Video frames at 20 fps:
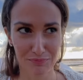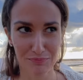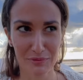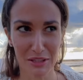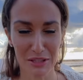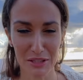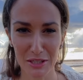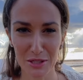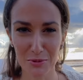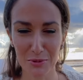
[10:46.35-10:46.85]

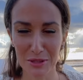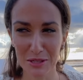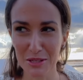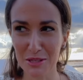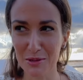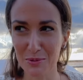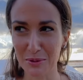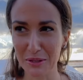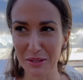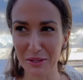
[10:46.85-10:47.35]
This one's
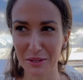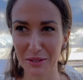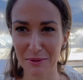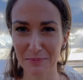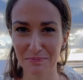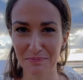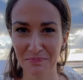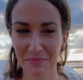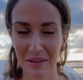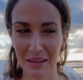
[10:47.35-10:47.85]
sweeter,
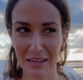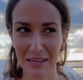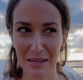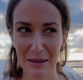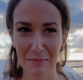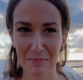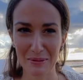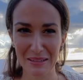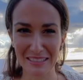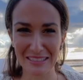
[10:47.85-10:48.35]

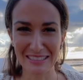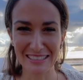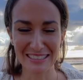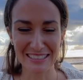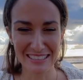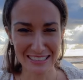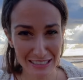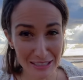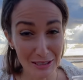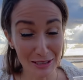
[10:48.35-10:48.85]
but it
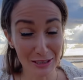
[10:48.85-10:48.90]
still